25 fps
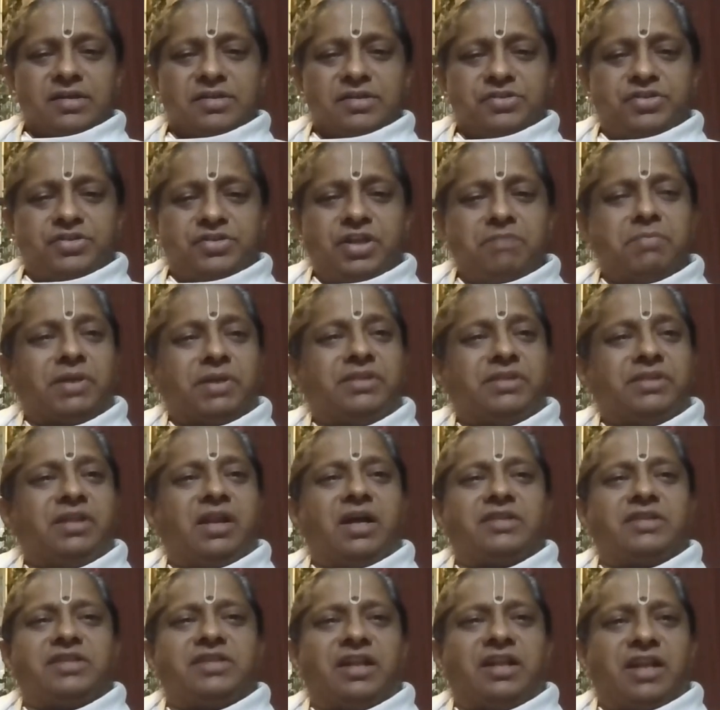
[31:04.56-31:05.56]
Sri
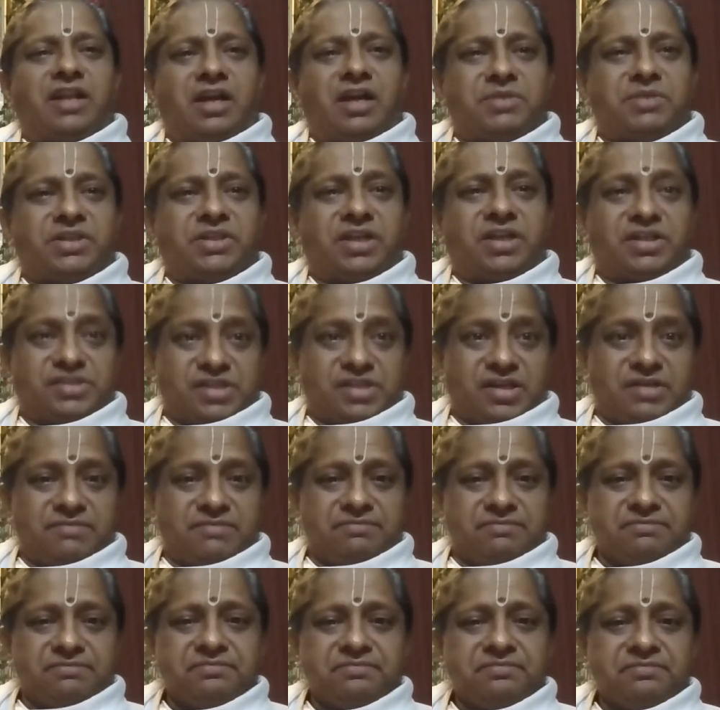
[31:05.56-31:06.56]
Bhadrachala Ramadasa.
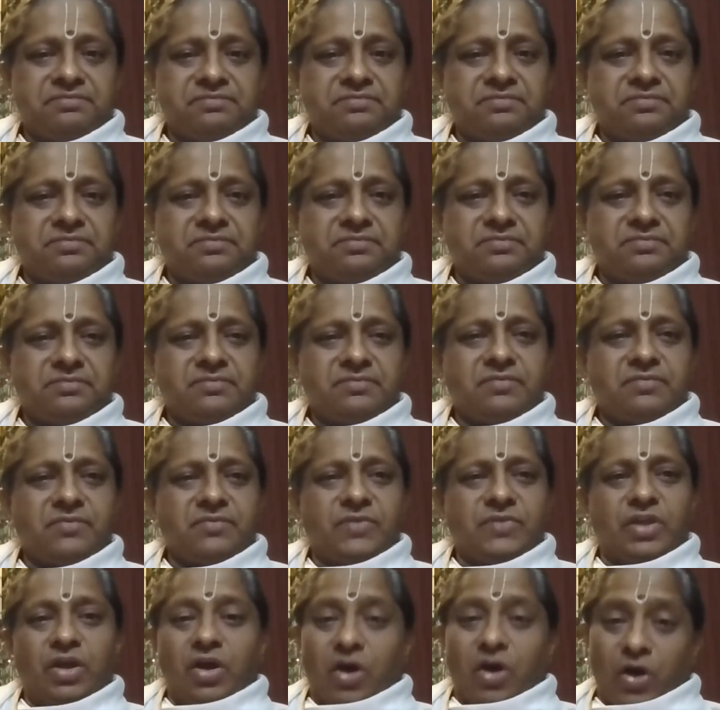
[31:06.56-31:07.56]

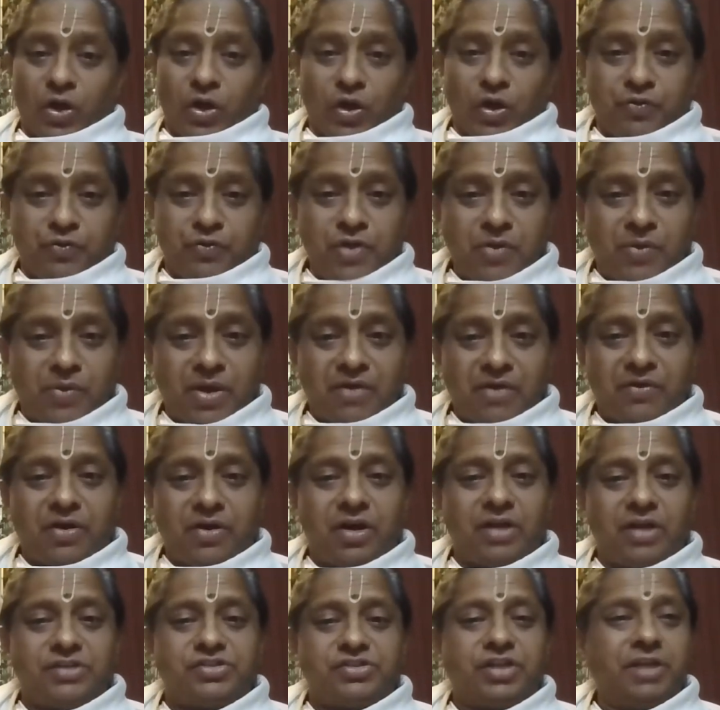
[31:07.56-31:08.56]
All of you would have
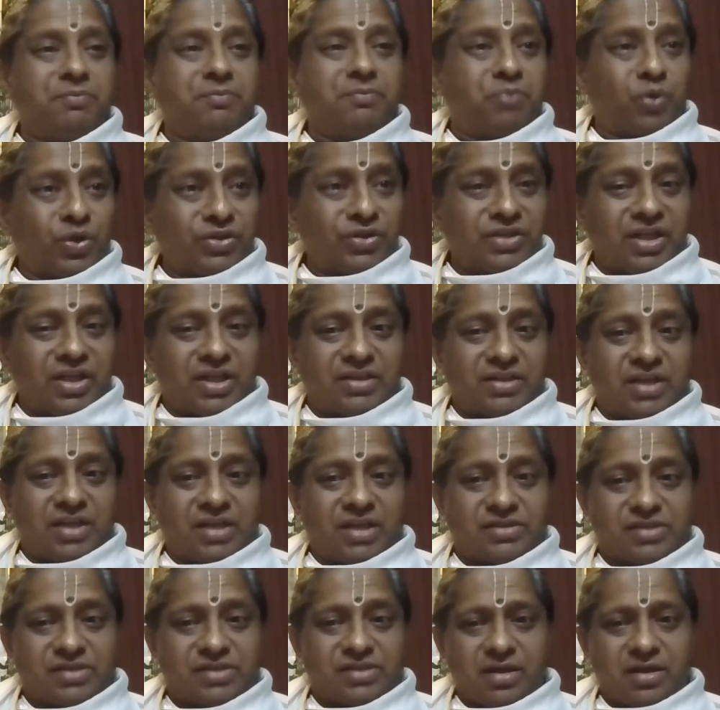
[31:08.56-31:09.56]
heard Sri Purandara
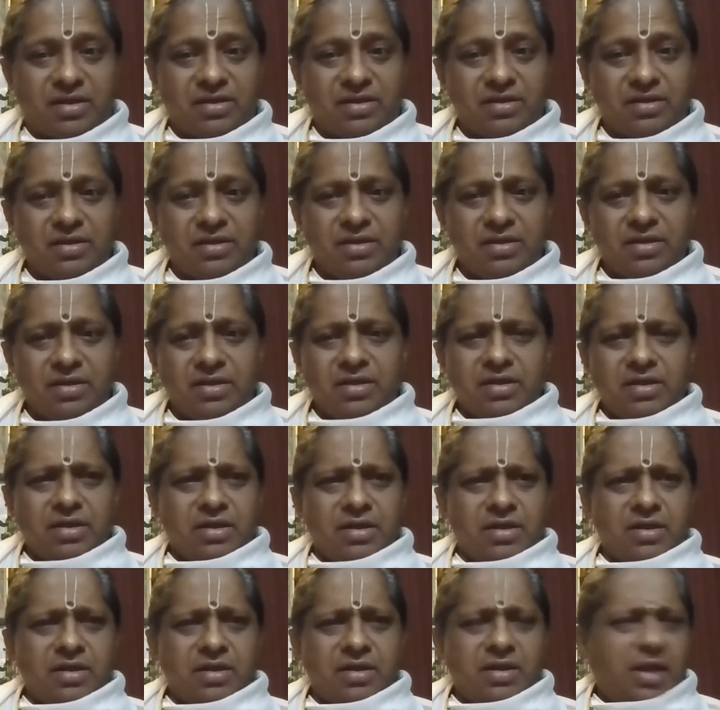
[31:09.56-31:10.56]
Dasa.
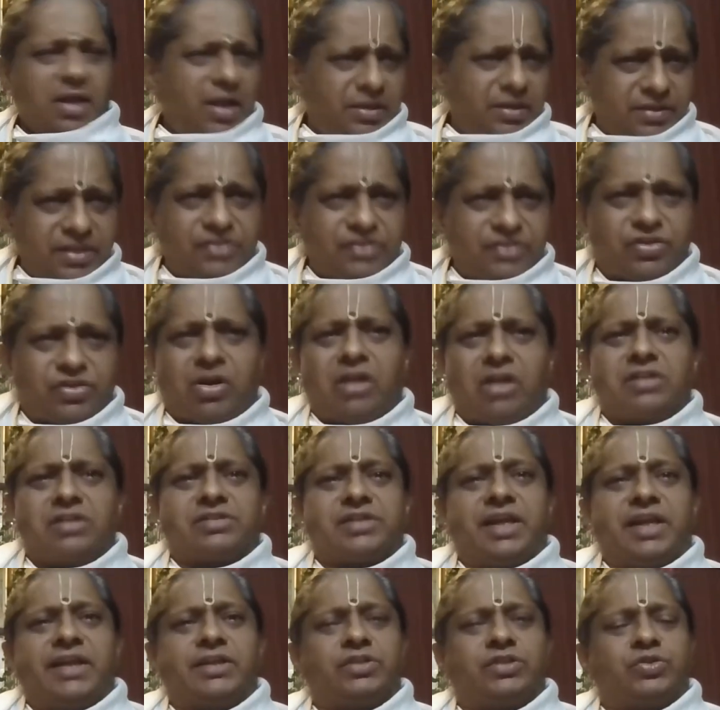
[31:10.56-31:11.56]
These are all
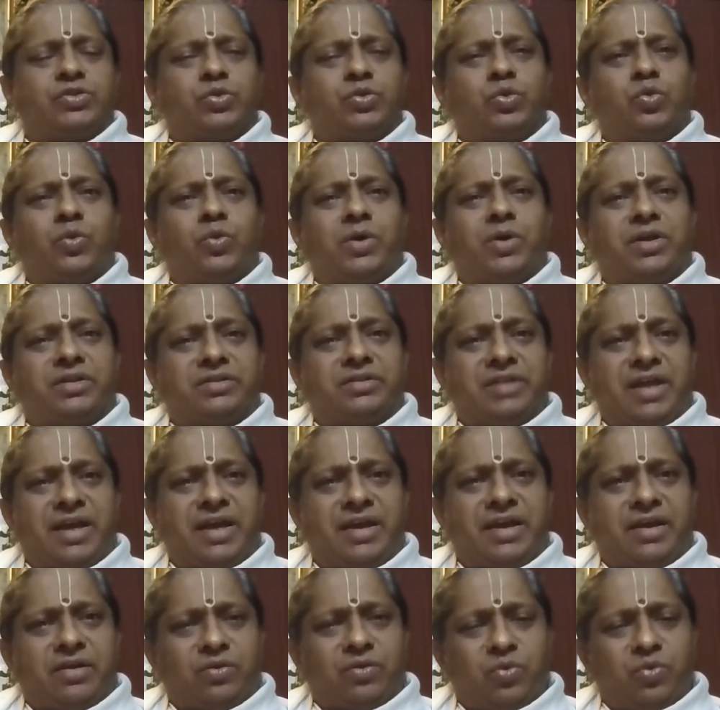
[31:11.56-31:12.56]
saints who were
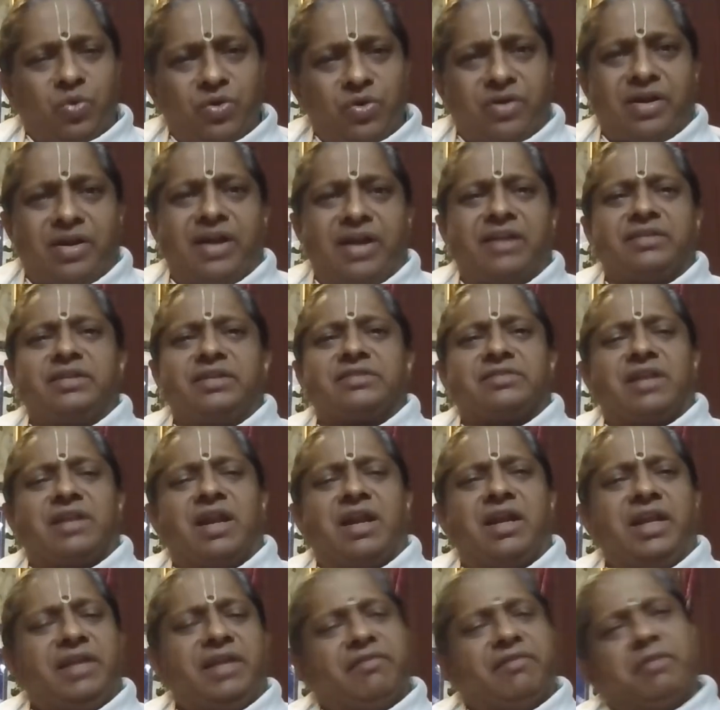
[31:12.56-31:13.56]
there, who tread this
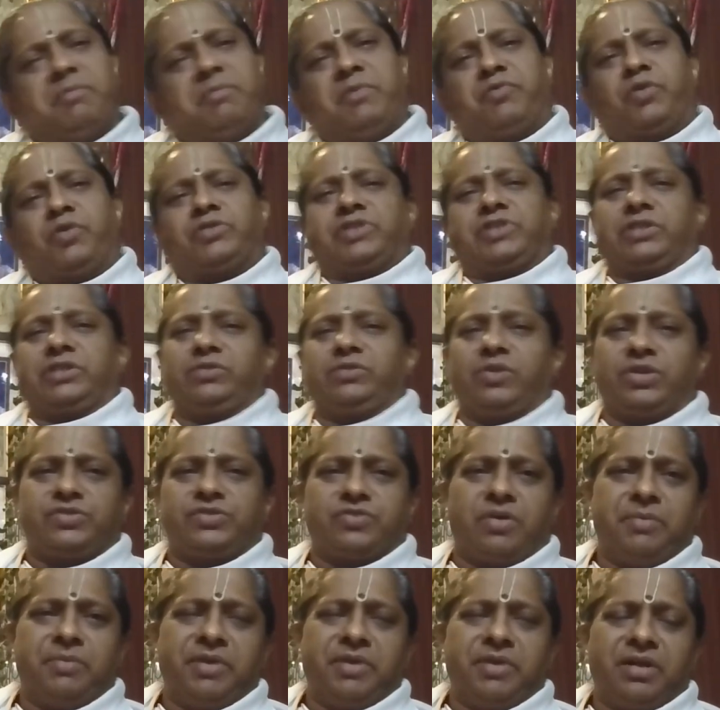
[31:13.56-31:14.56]
land even before Sadguru
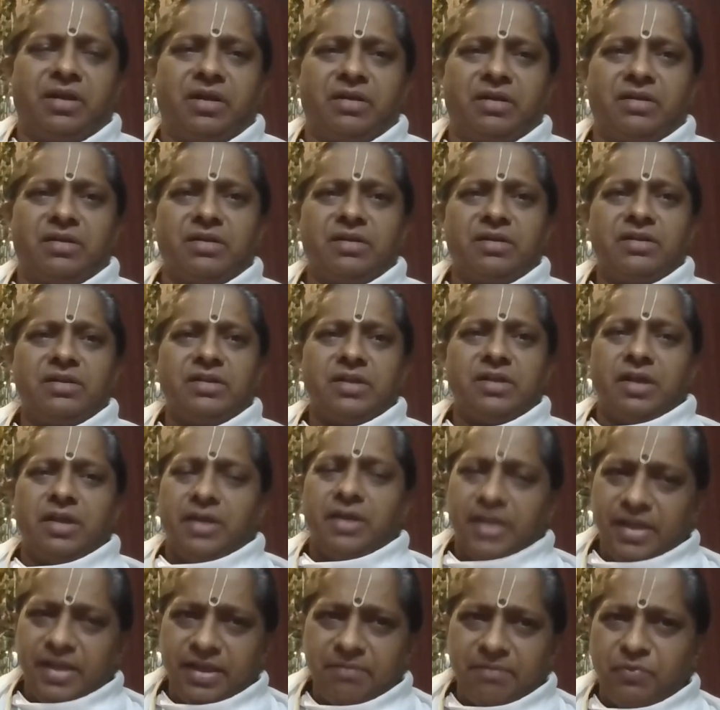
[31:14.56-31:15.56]
Swamigal,
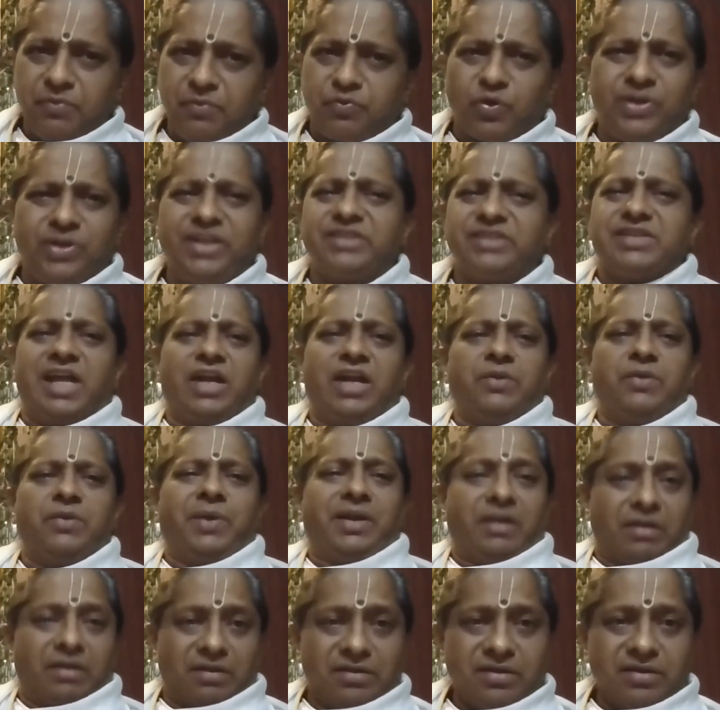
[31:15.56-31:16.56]
before his
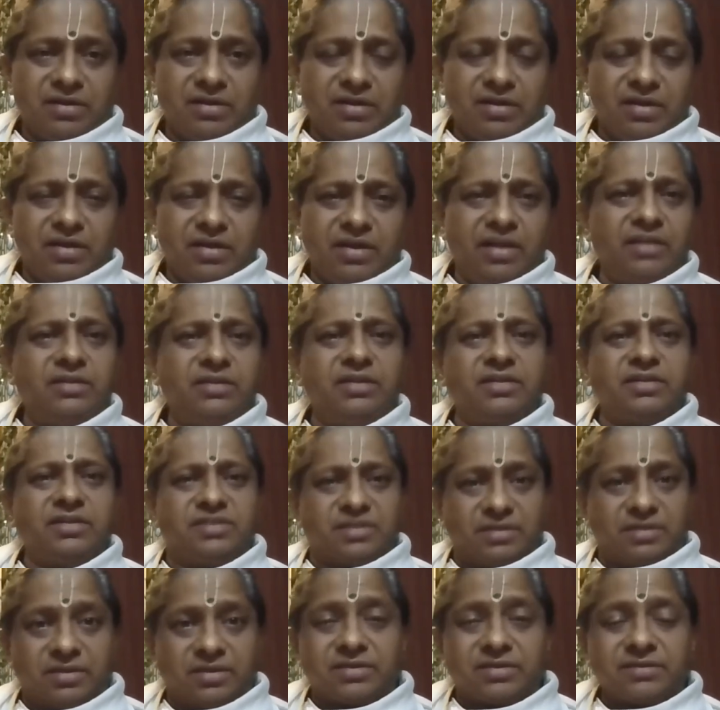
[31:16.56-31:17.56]
advent in this
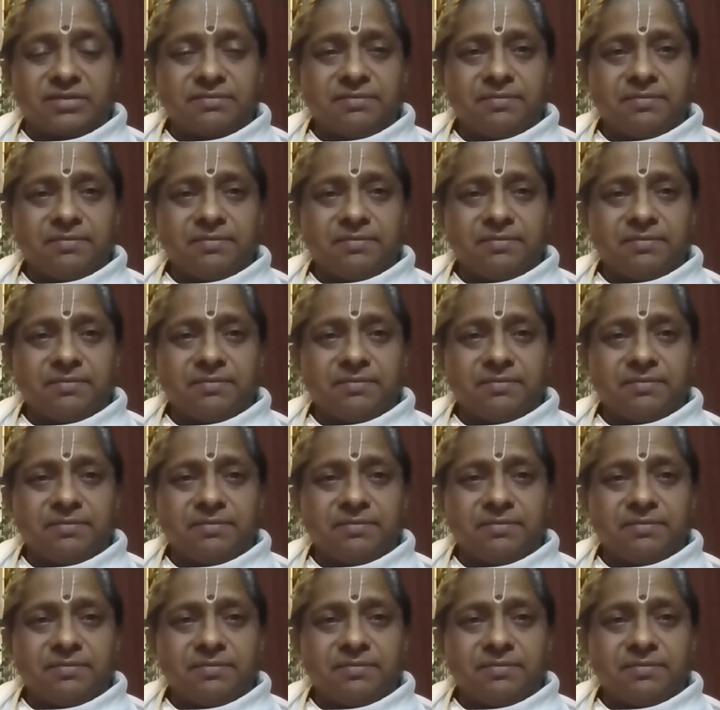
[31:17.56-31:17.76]
earth.